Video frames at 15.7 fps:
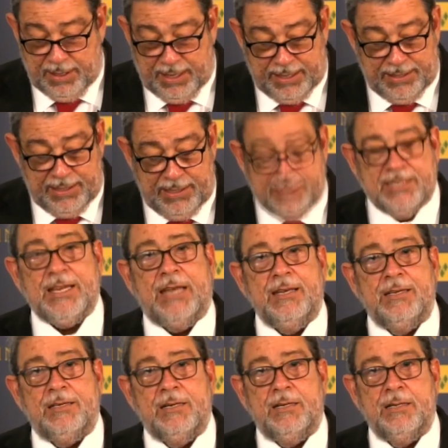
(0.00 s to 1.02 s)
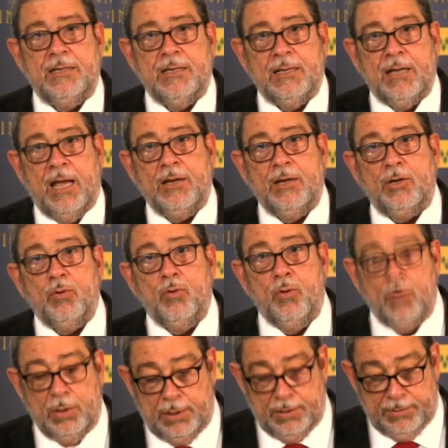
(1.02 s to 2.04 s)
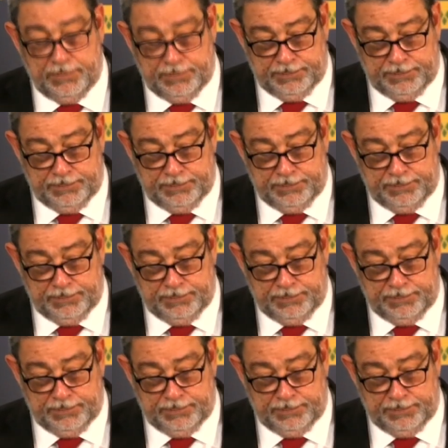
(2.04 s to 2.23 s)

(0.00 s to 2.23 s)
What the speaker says: and this center cannot hold.